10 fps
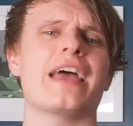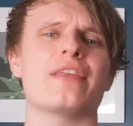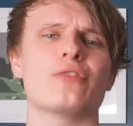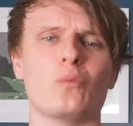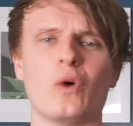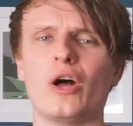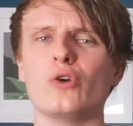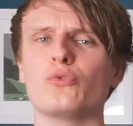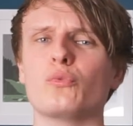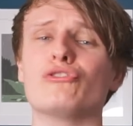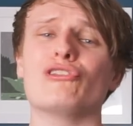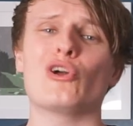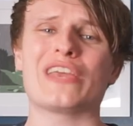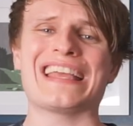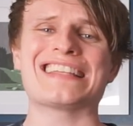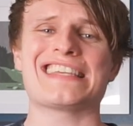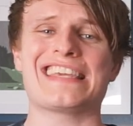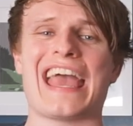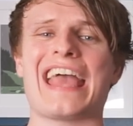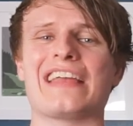in the world was looking to
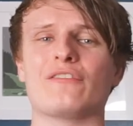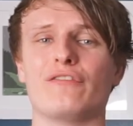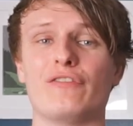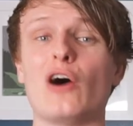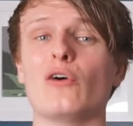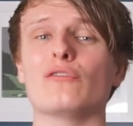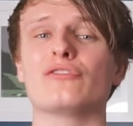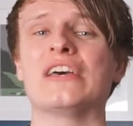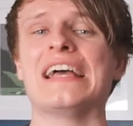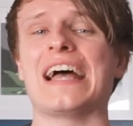get involved,